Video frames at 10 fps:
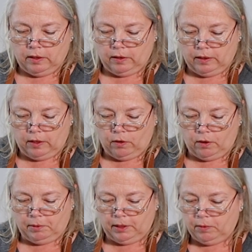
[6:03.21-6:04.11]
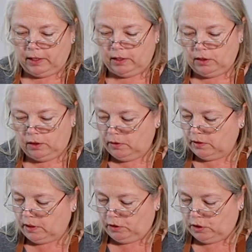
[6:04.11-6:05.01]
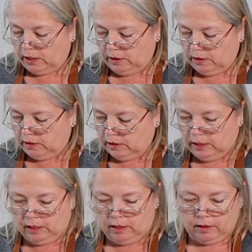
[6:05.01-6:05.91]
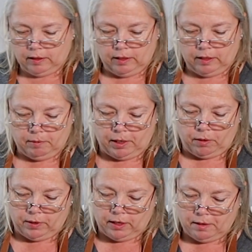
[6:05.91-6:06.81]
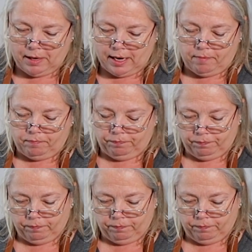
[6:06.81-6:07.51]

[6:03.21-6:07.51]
Okay, normally what I do is I'll check to see about where I'm at.